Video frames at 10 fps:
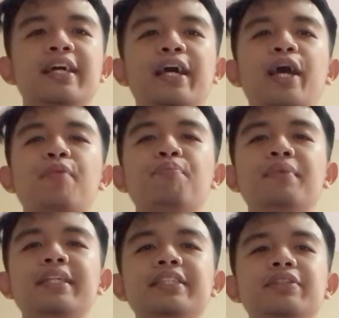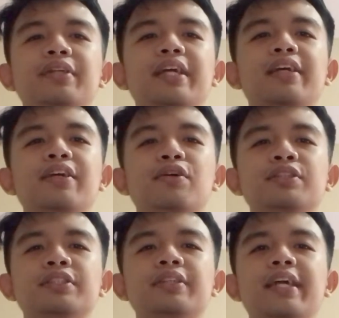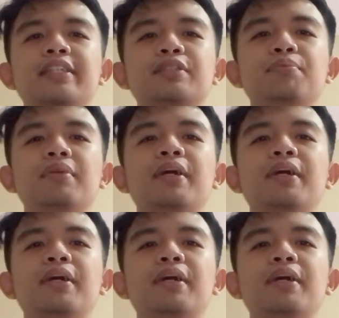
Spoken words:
and monitoring your strengths